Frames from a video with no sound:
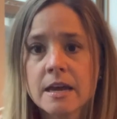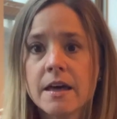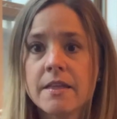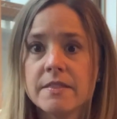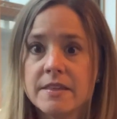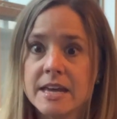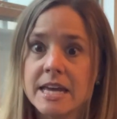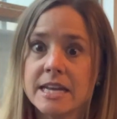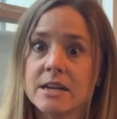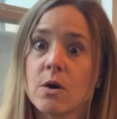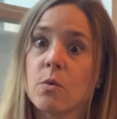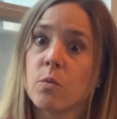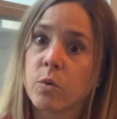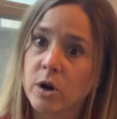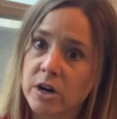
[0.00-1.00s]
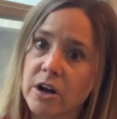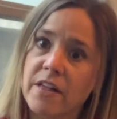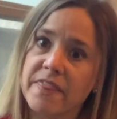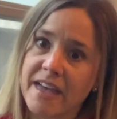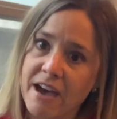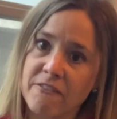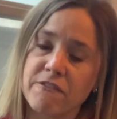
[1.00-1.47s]
then work
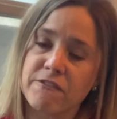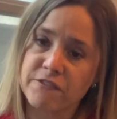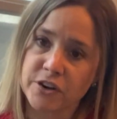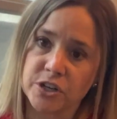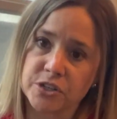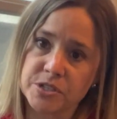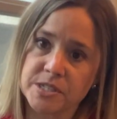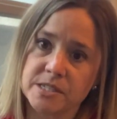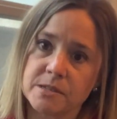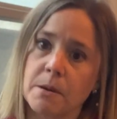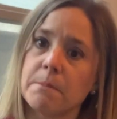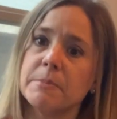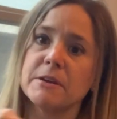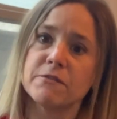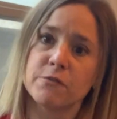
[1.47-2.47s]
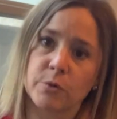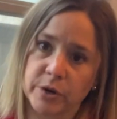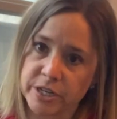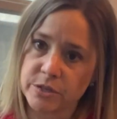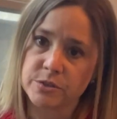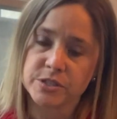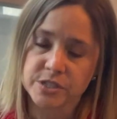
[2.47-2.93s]
on that first before
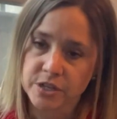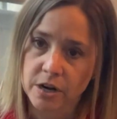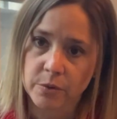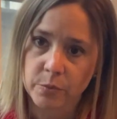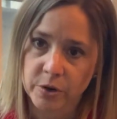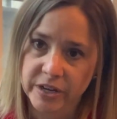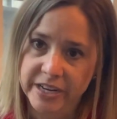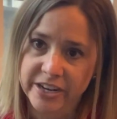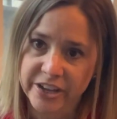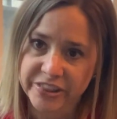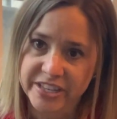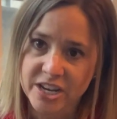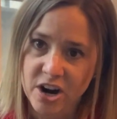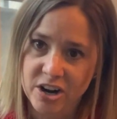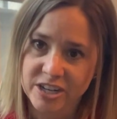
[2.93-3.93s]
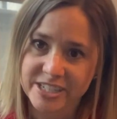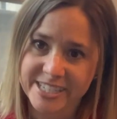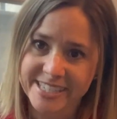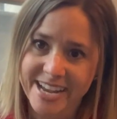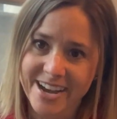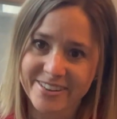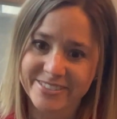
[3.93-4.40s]
you start working on the R
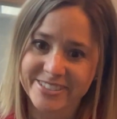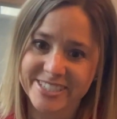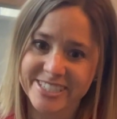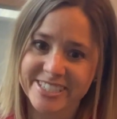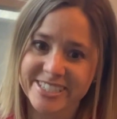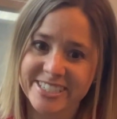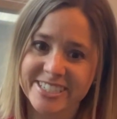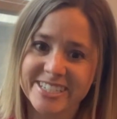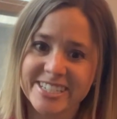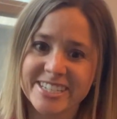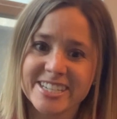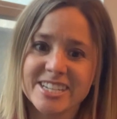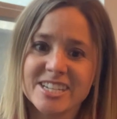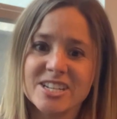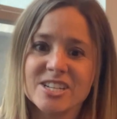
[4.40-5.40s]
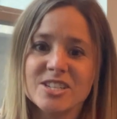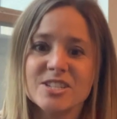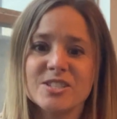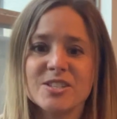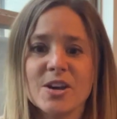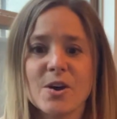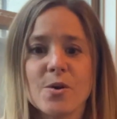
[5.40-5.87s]
sound.
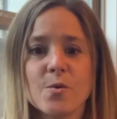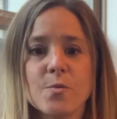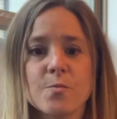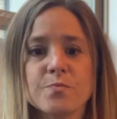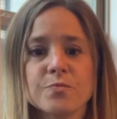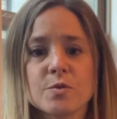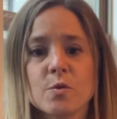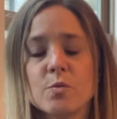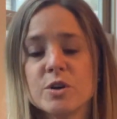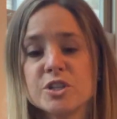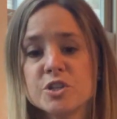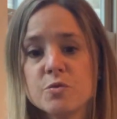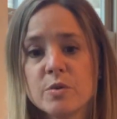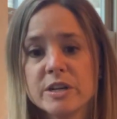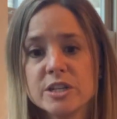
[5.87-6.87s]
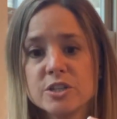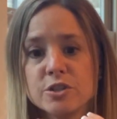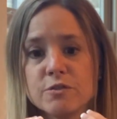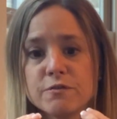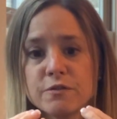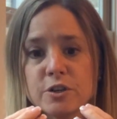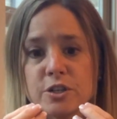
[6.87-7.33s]
So what you want to
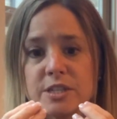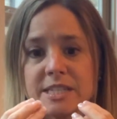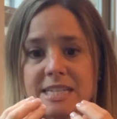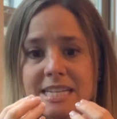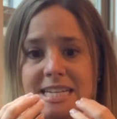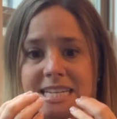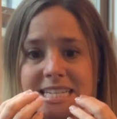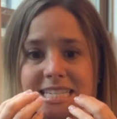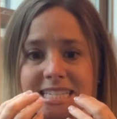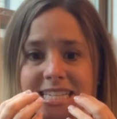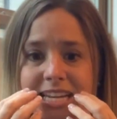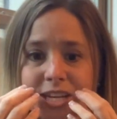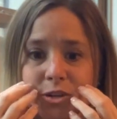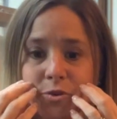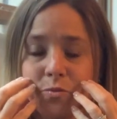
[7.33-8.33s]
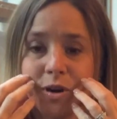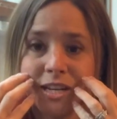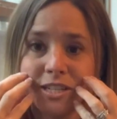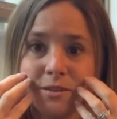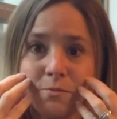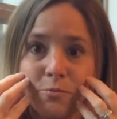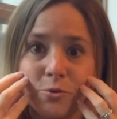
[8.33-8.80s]
do first is you want
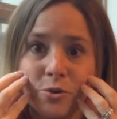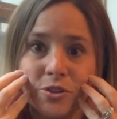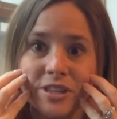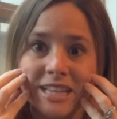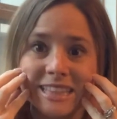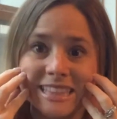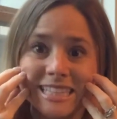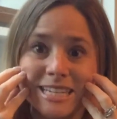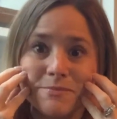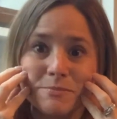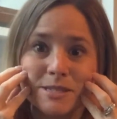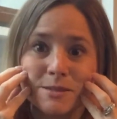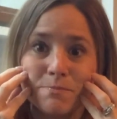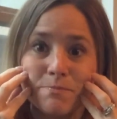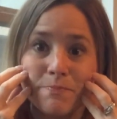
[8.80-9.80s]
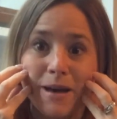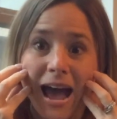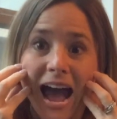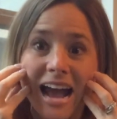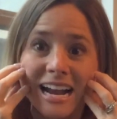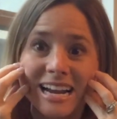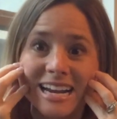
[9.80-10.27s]
to pull the lips
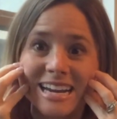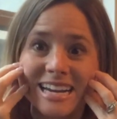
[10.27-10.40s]
back